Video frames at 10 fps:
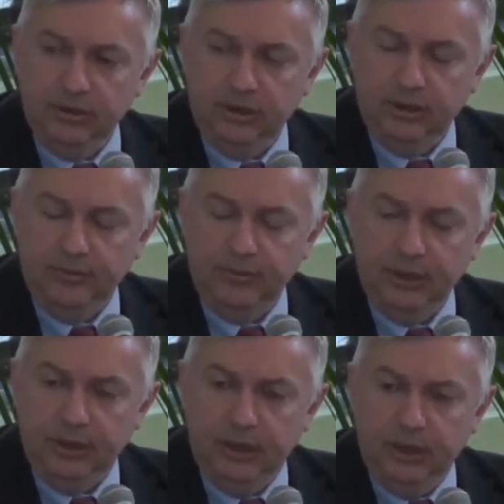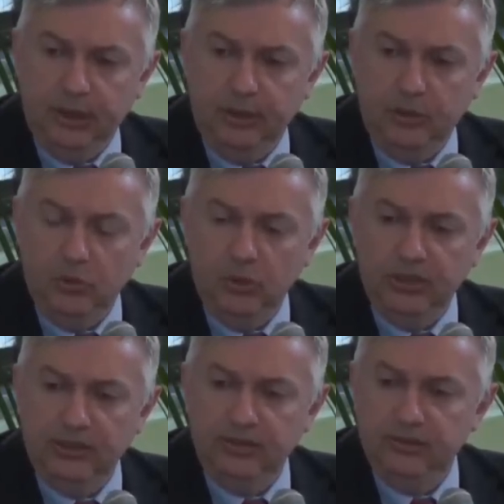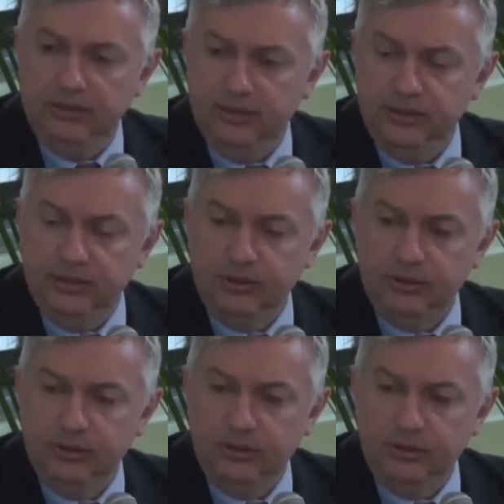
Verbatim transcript: Um, uh, what are the reasons